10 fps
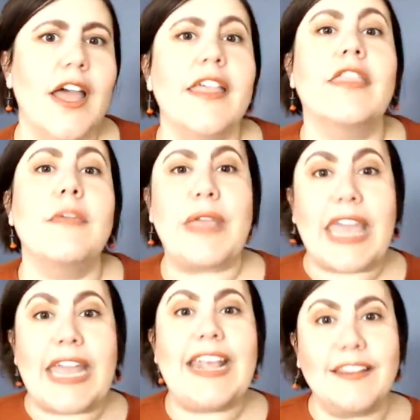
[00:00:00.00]
Like the
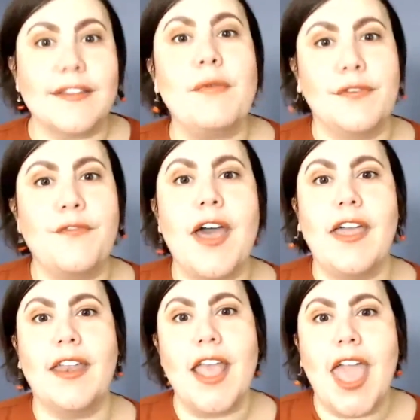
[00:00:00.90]
beginning is always
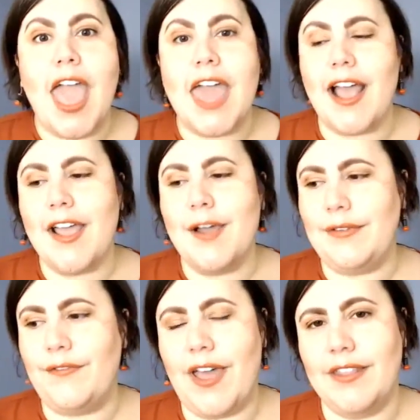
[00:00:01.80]
fun. And I always
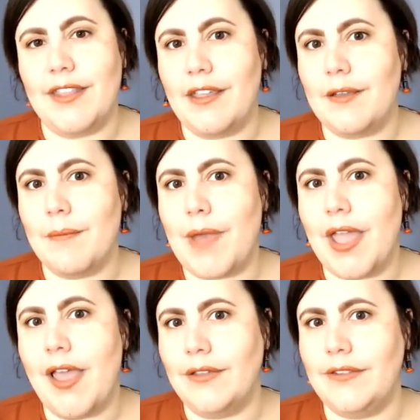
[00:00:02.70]
find like my
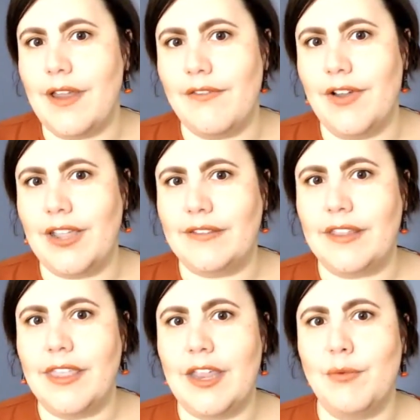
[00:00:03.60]
house never gets
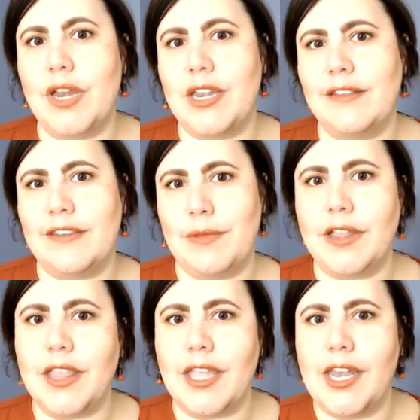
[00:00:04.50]
clean when it needs to be
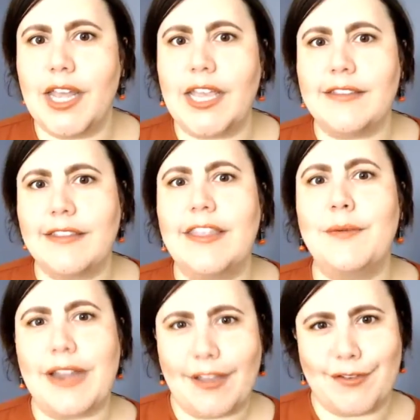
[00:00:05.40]
cleaned. It gets clean
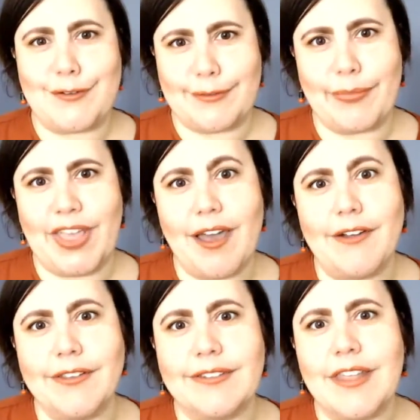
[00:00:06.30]
when I have to do something
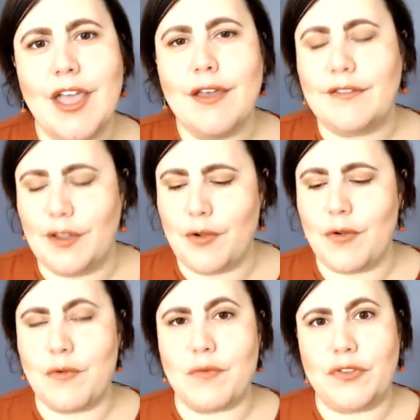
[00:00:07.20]
else. So
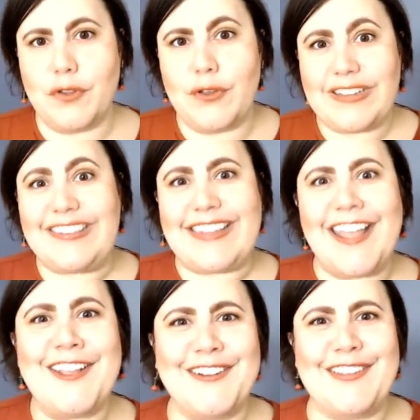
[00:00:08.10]
you can
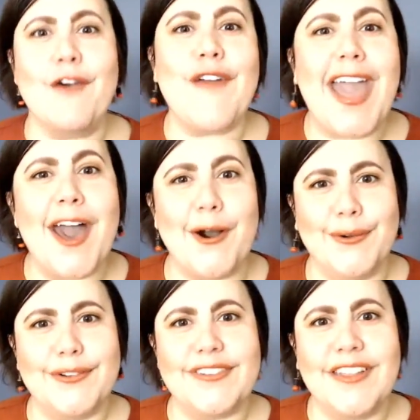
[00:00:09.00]
psych yourself
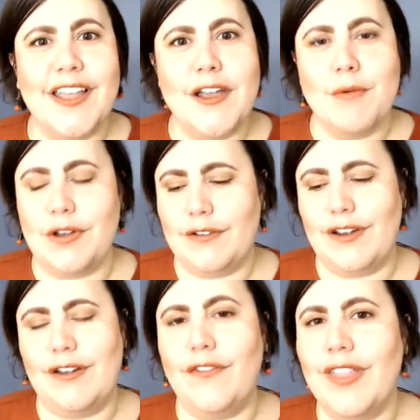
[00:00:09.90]
out when you're
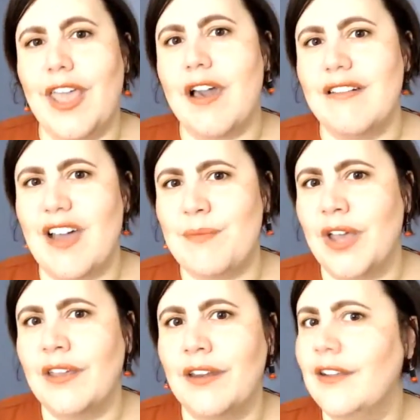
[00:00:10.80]
starting to feel like, oh, I'm
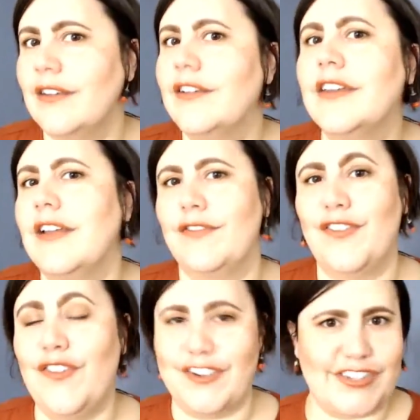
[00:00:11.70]
not good enough to
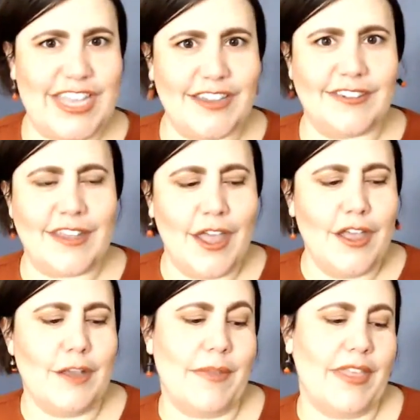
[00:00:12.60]
finish this.
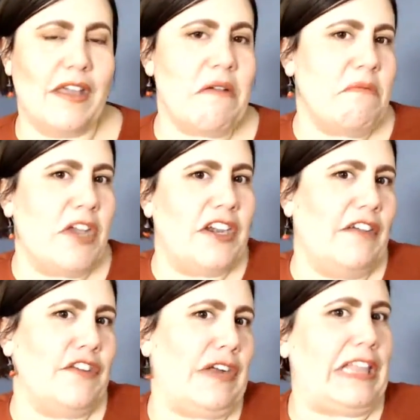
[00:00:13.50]
You can be like, oh, I'm good
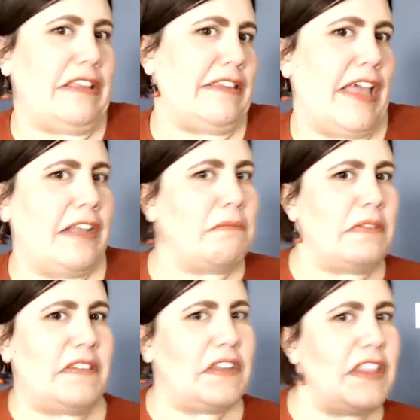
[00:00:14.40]
enough to write this like
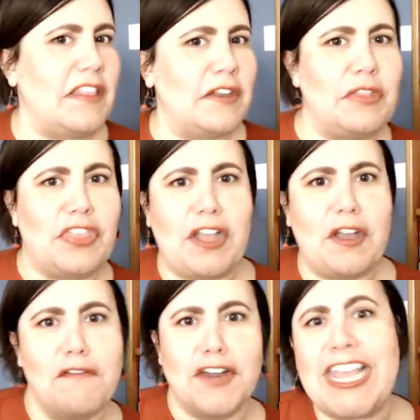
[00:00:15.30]
silly little thing
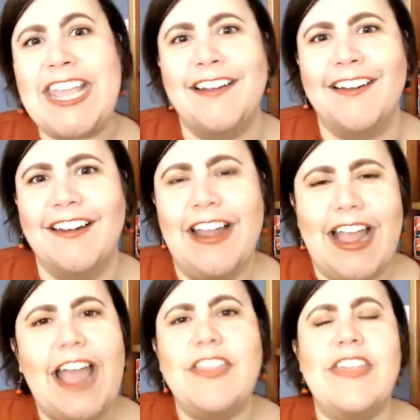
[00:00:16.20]
over here.
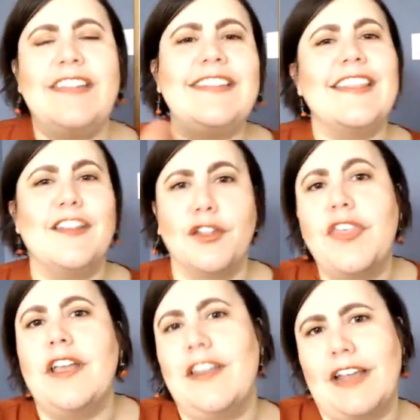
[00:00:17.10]
And then that silly little
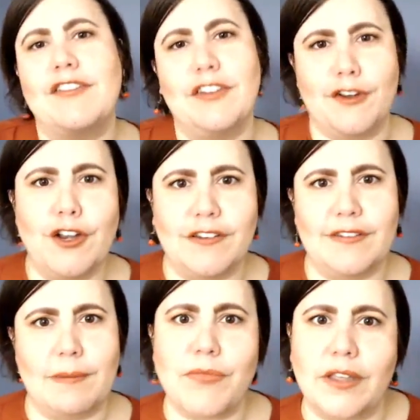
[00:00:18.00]
thing could actually turn into
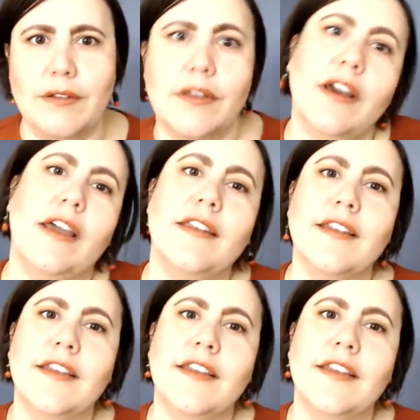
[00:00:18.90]
something good.